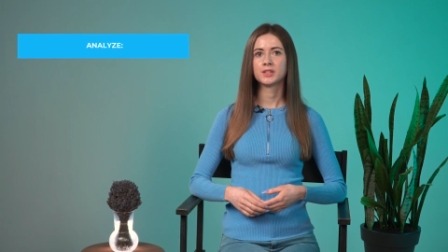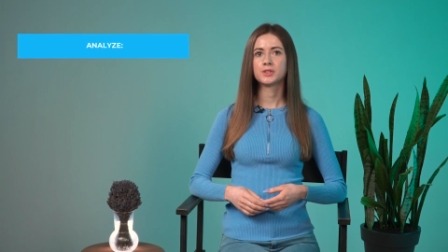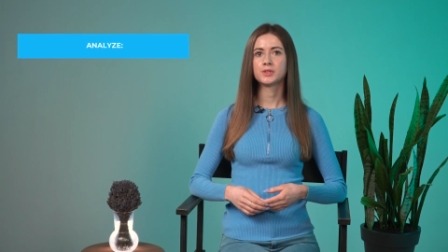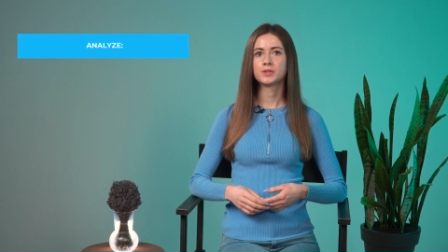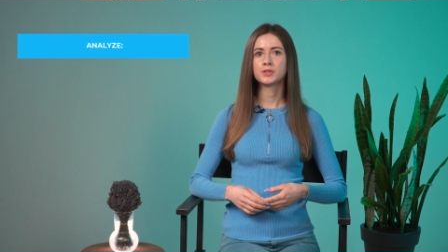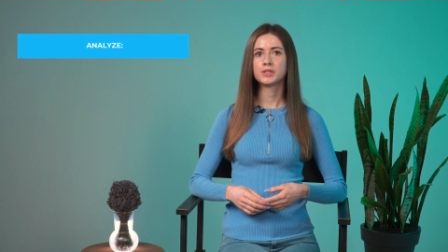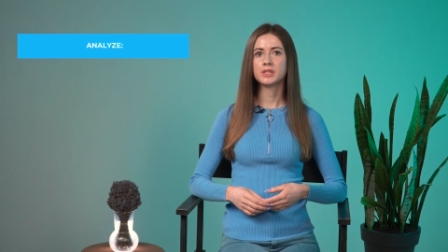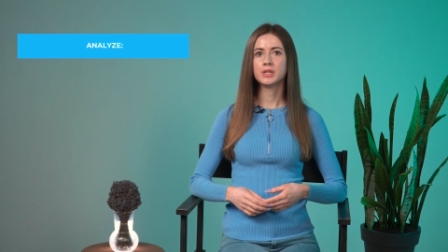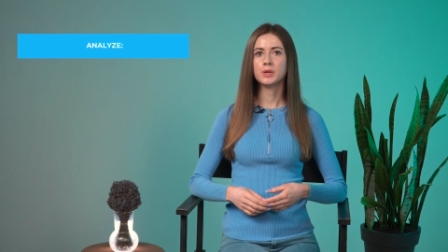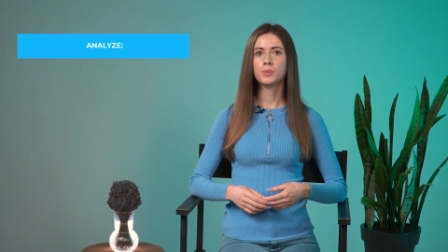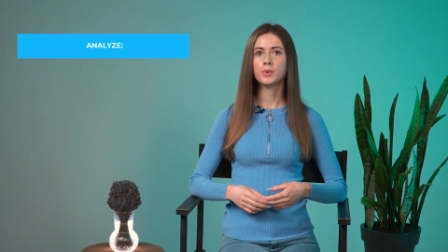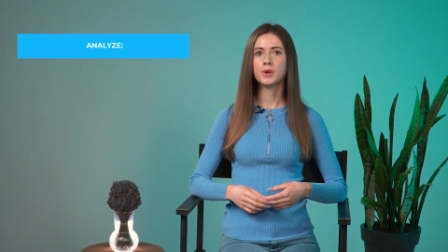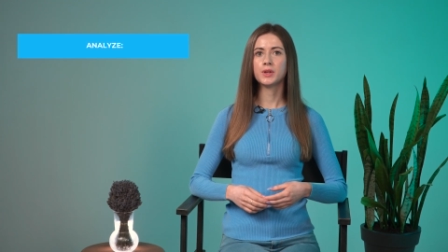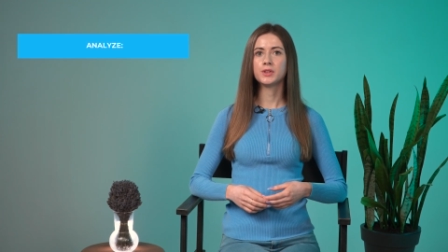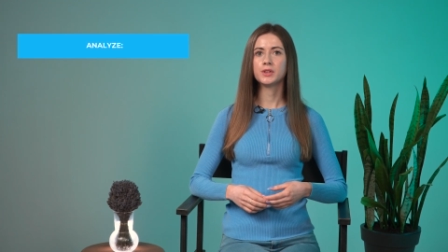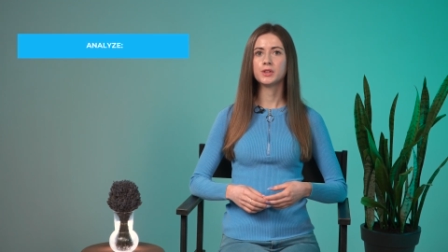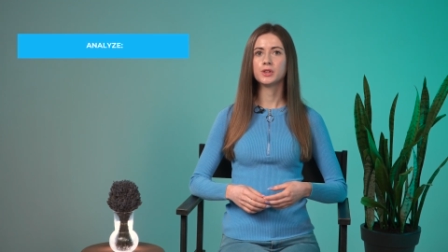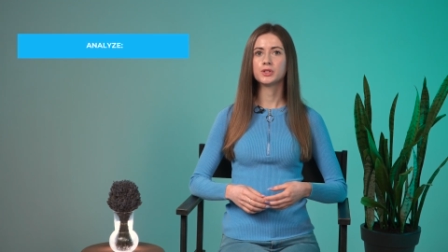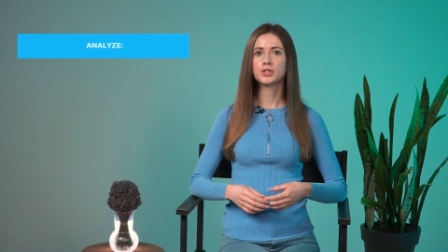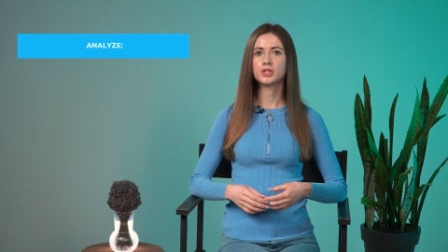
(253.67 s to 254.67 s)
To see
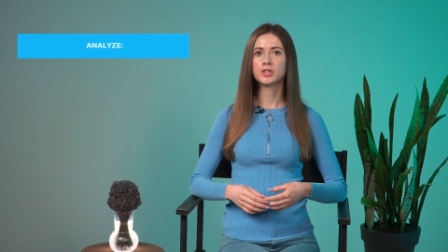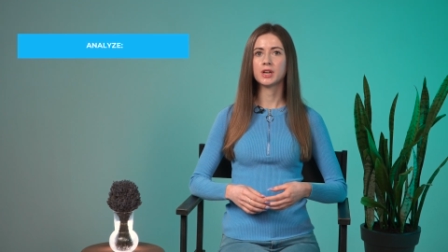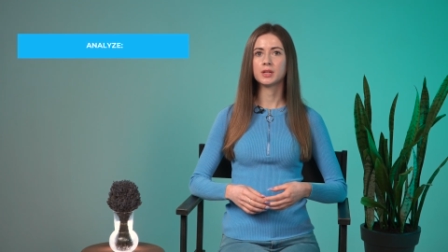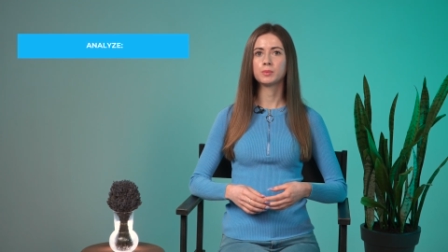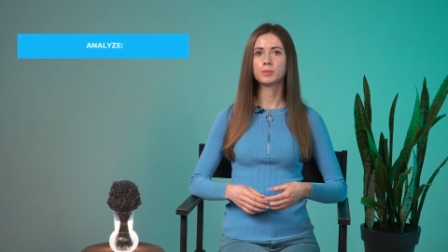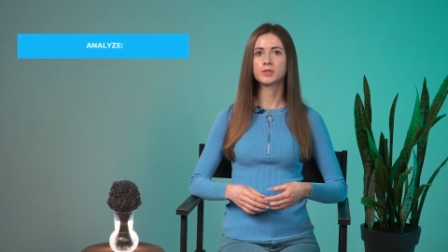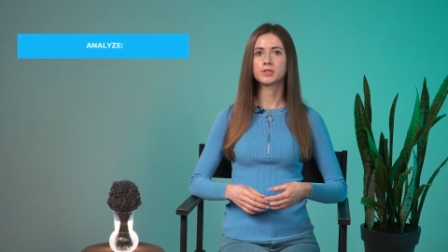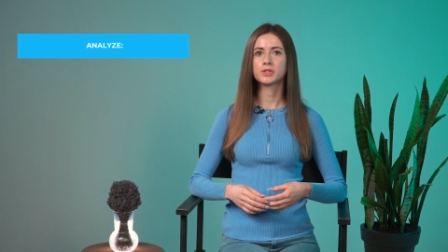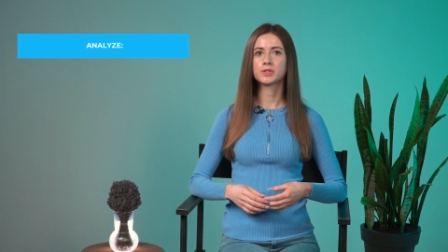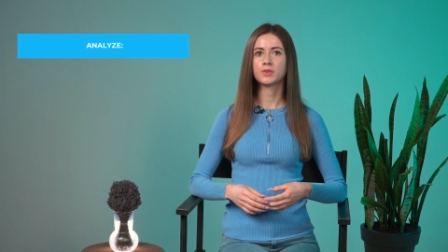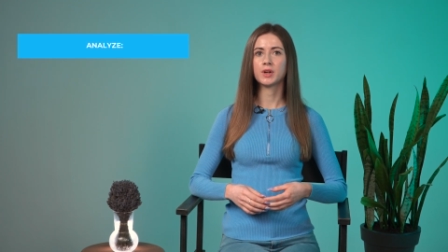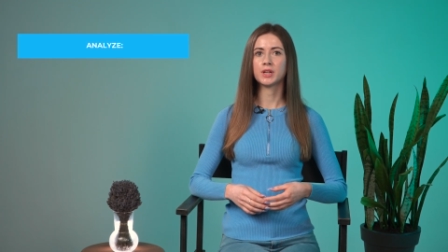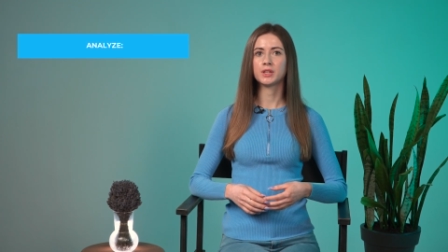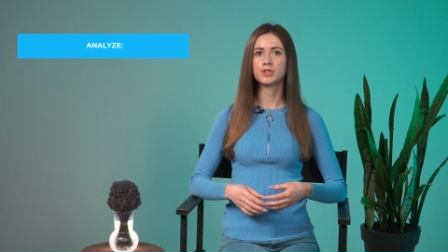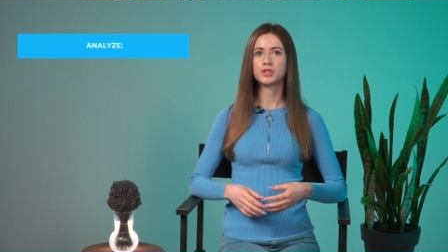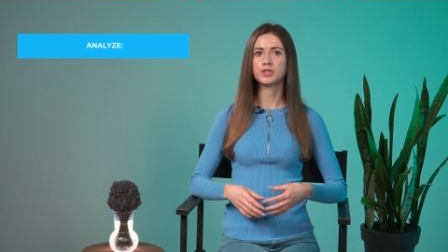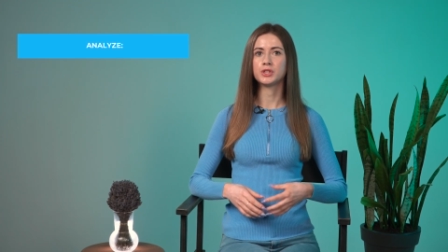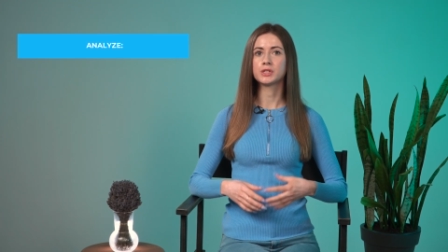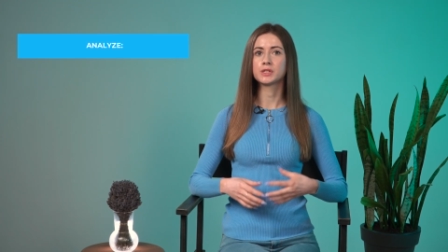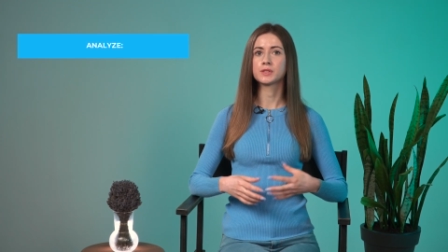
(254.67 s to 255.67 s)
whether your chatbot
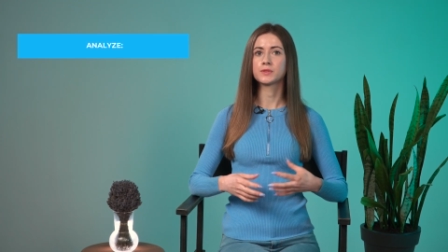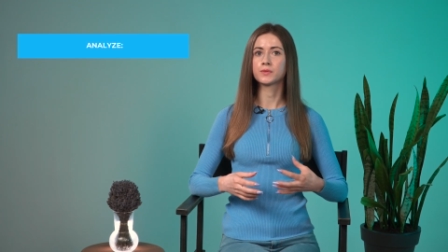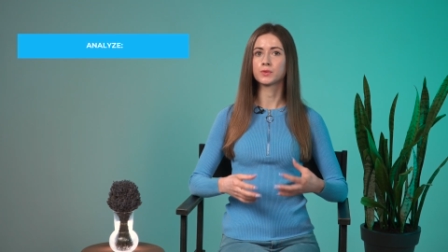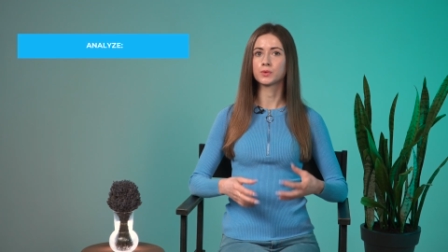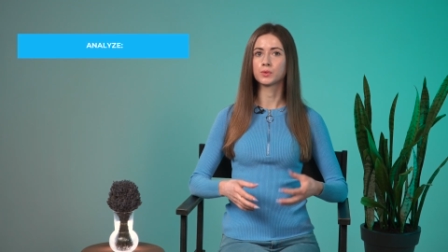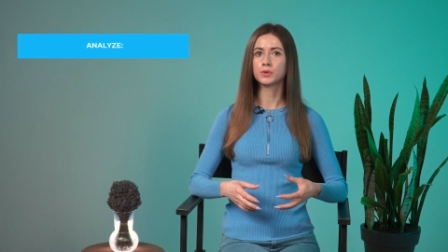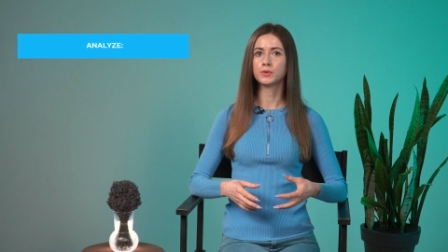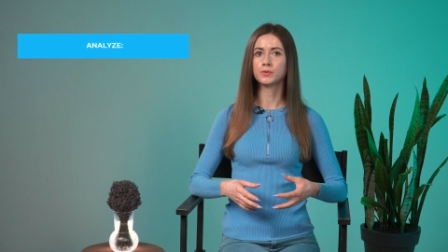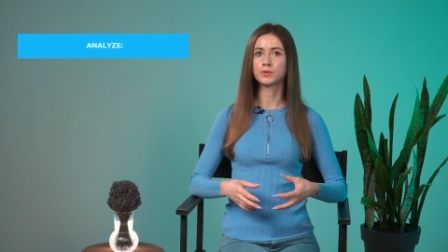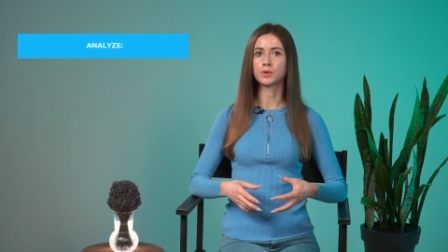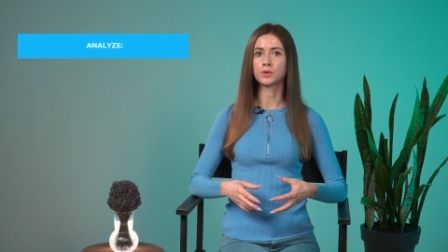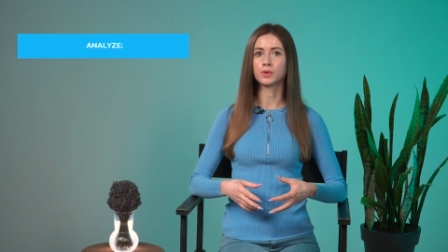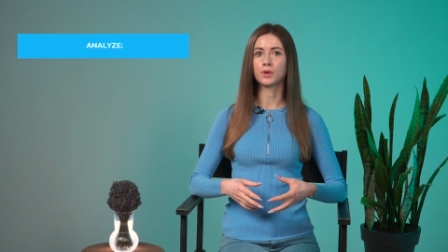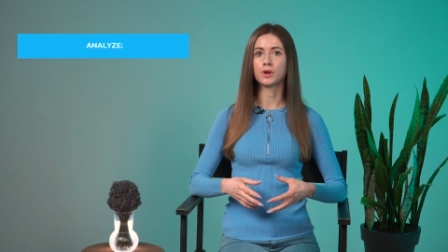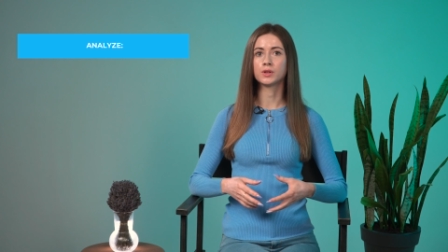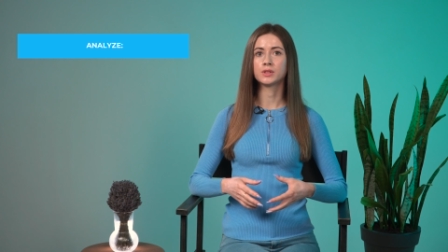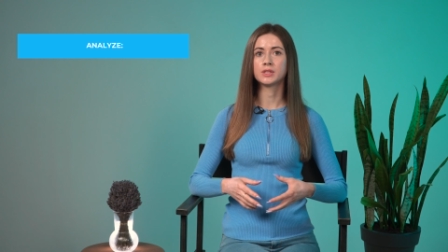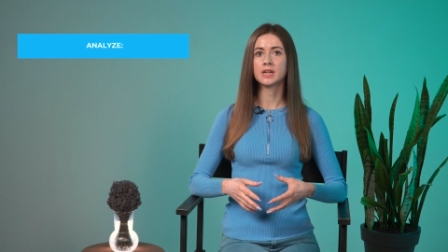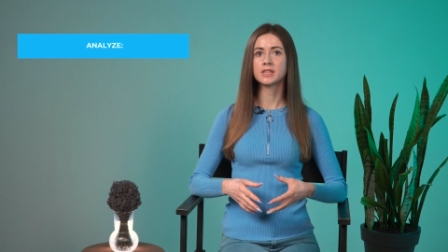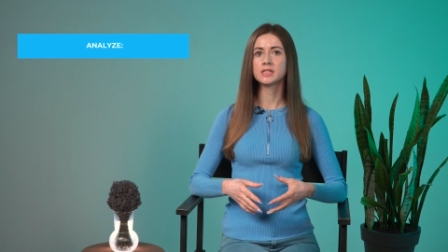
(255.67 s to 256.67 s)
strategy is fruitful
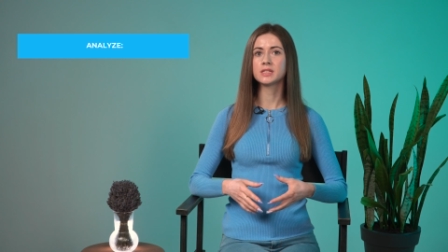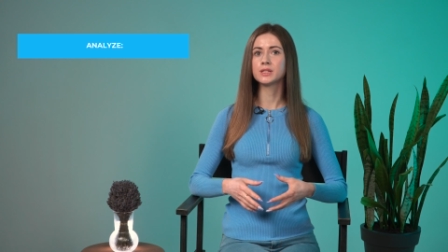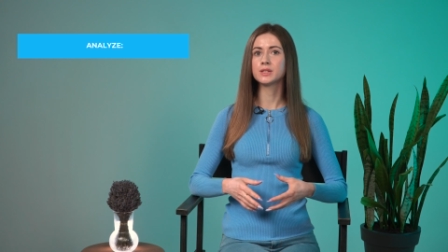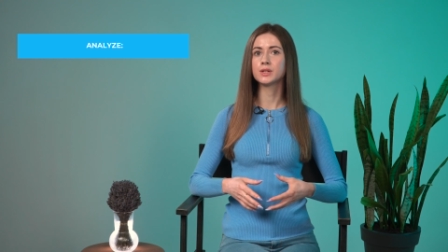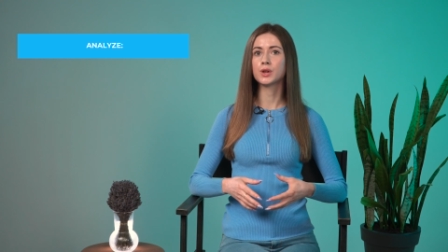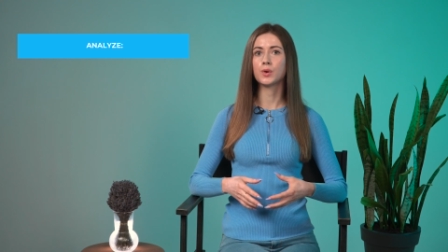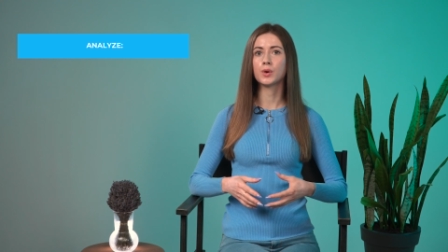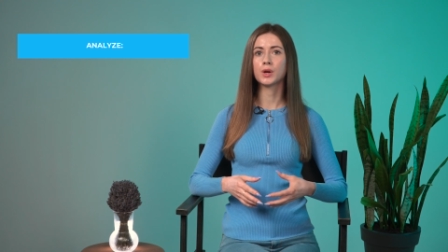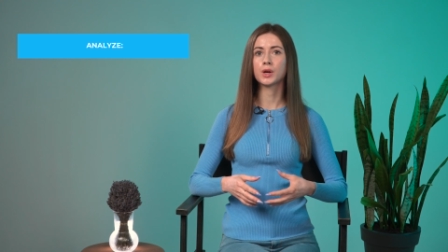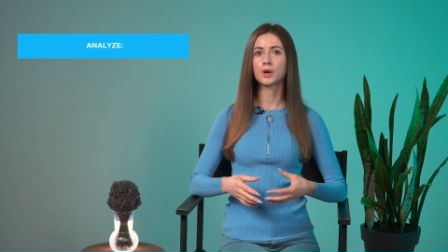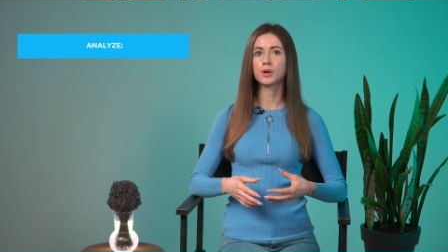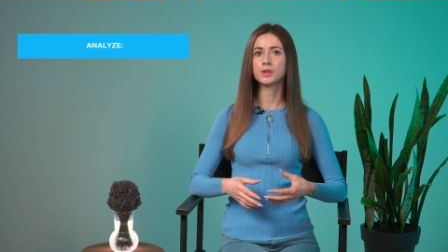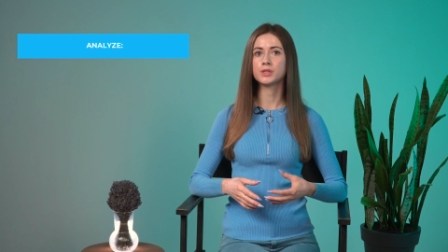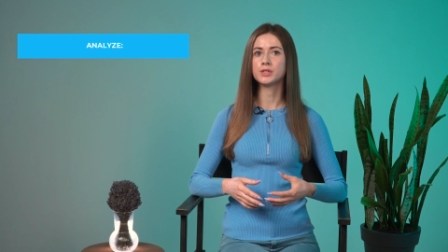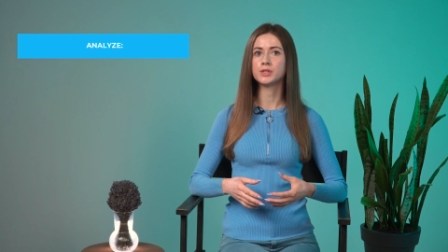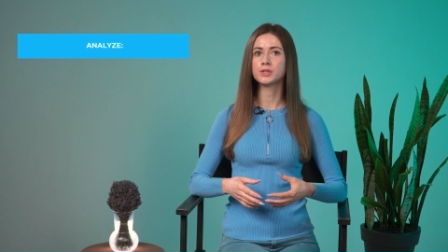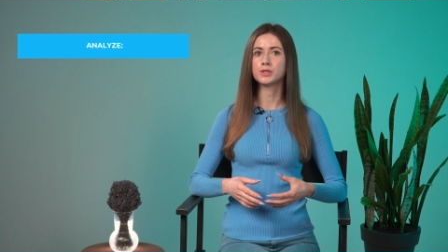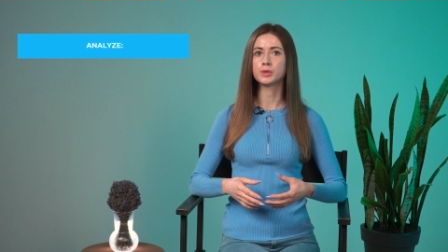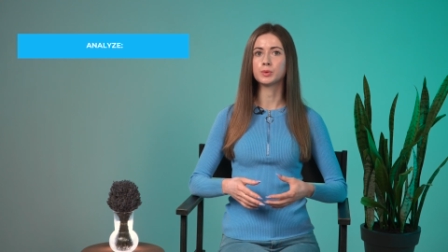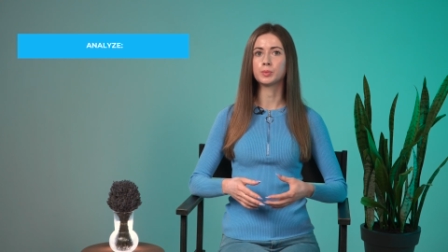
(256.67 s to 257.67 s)
or doesn't go
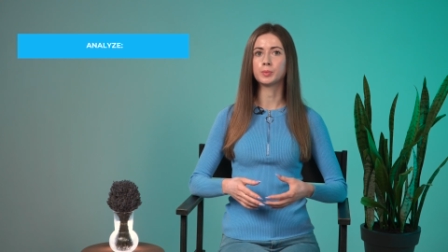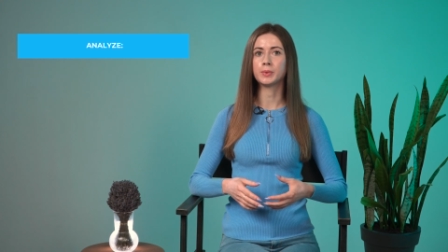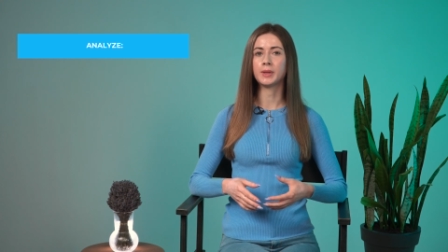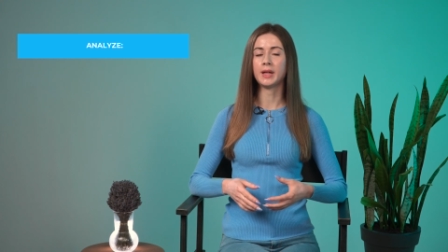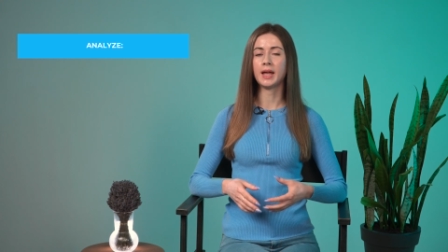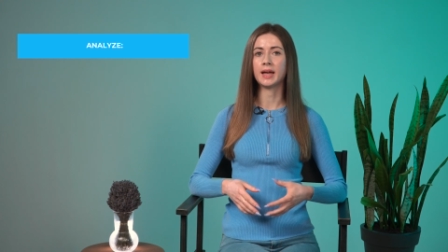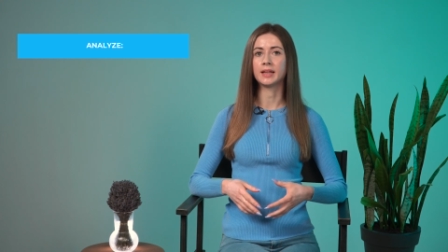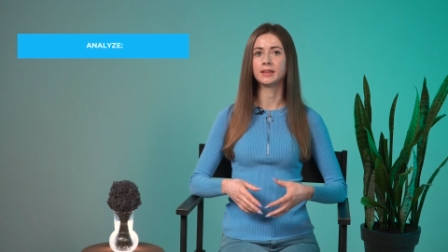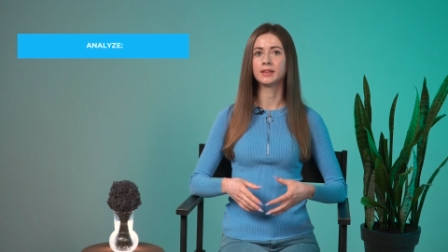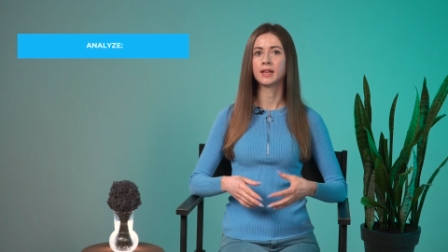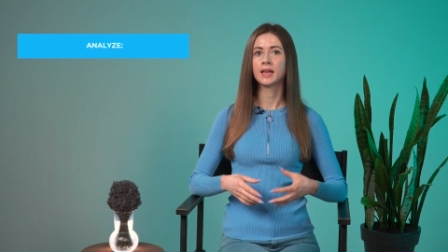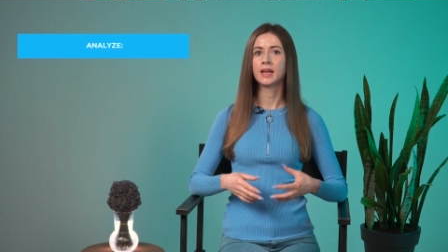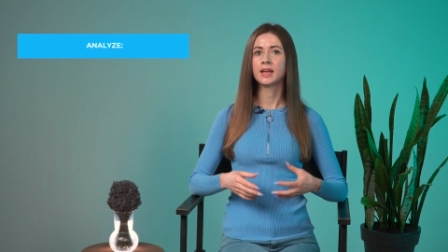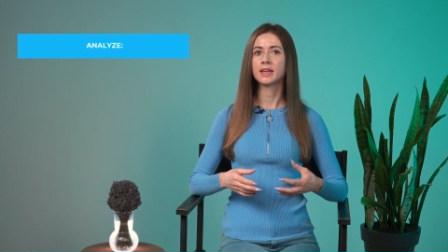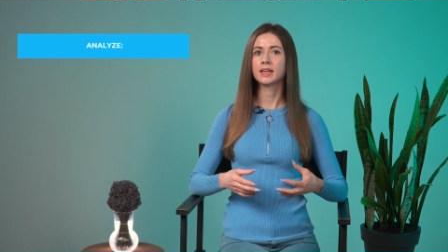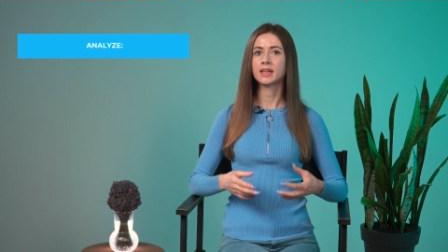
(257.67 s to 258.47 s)
according to plan,